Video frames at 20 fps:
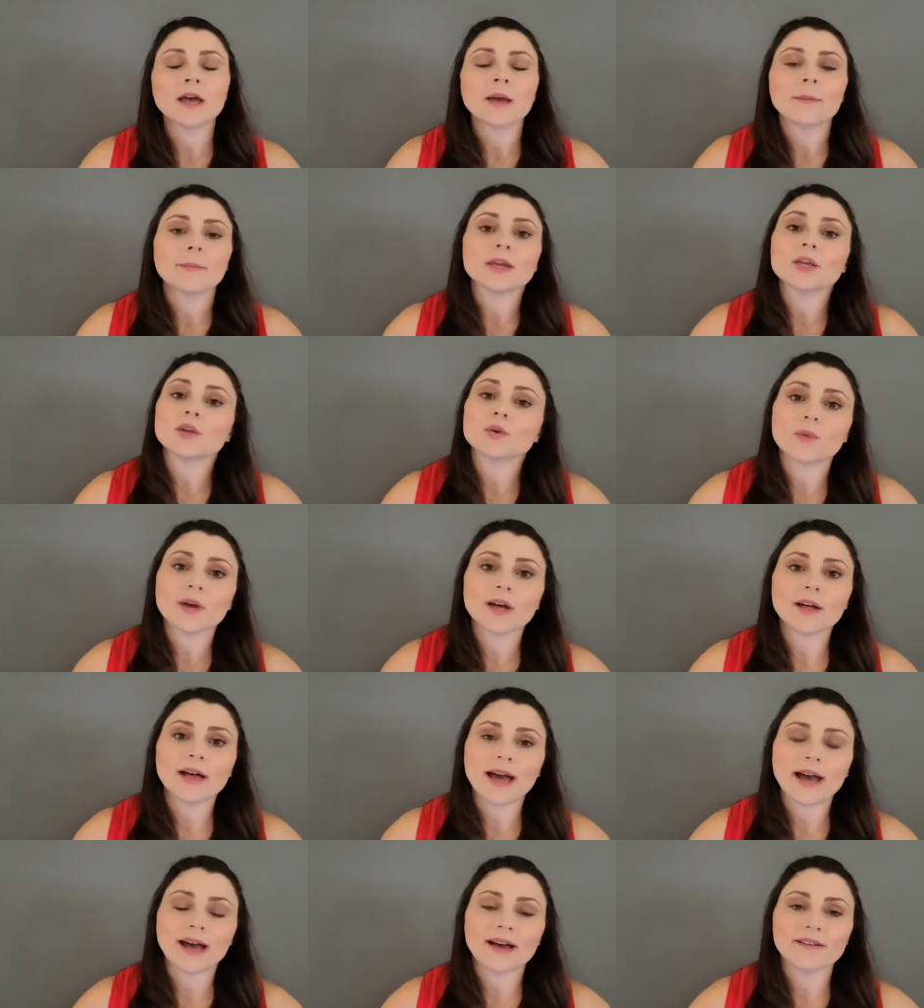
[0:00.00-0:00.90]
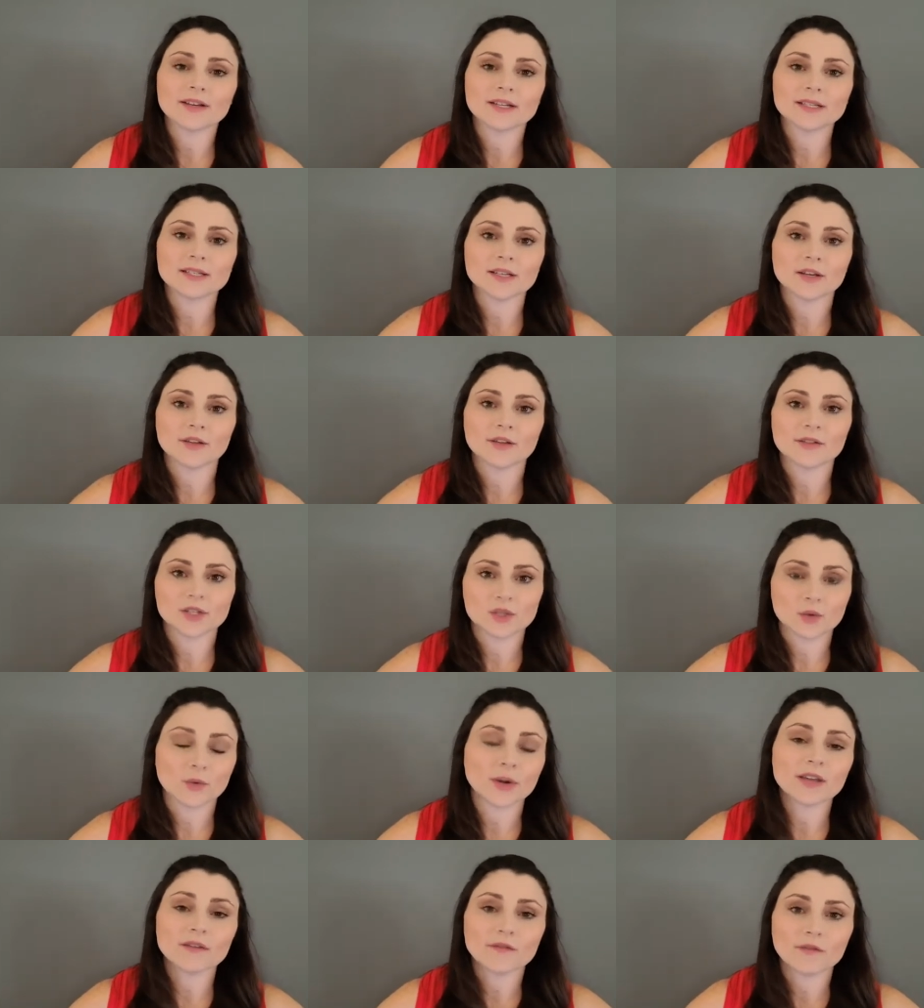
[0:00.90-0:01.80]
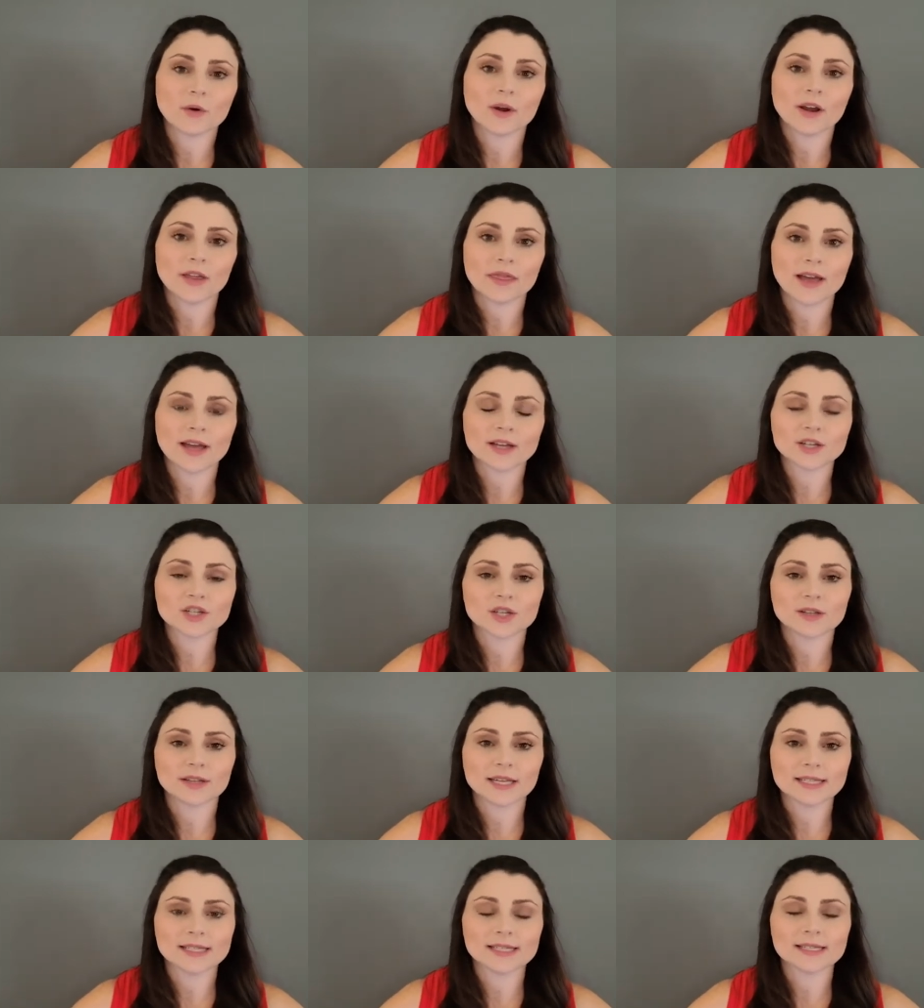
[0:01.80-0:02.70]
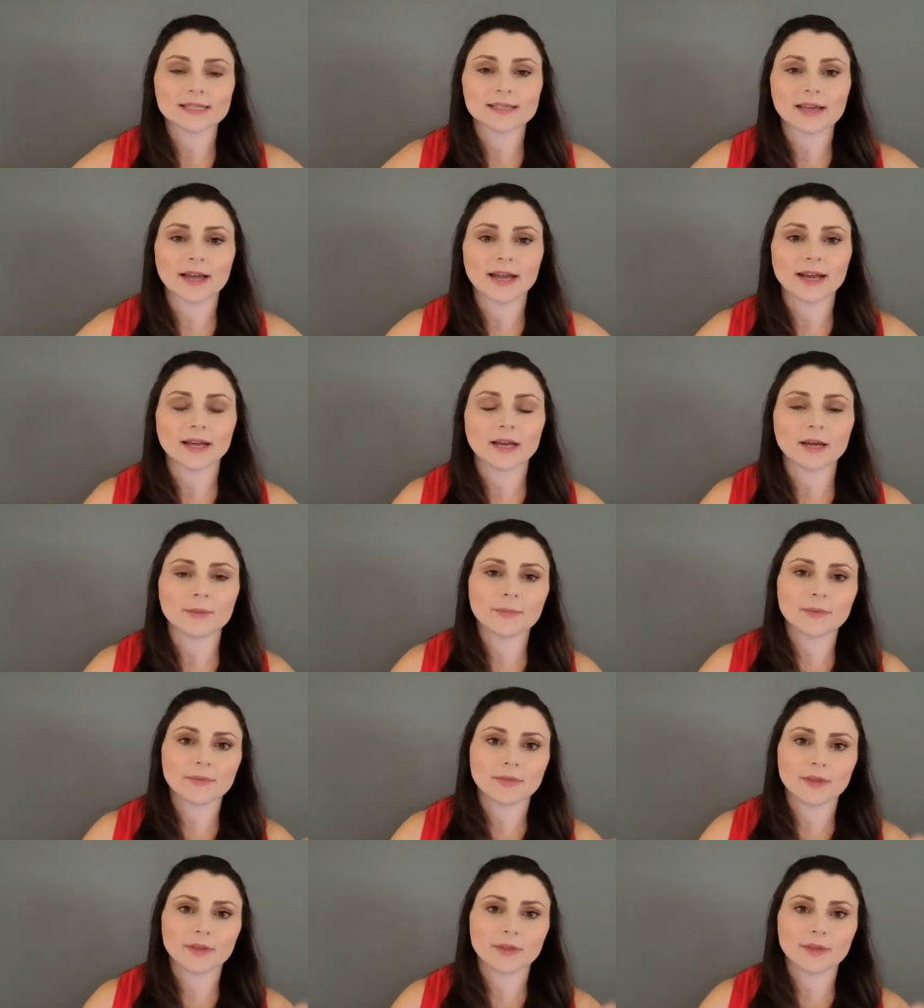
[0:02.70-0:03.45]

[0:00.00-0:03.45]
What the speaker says: but you will have until the 24th actually to sign up.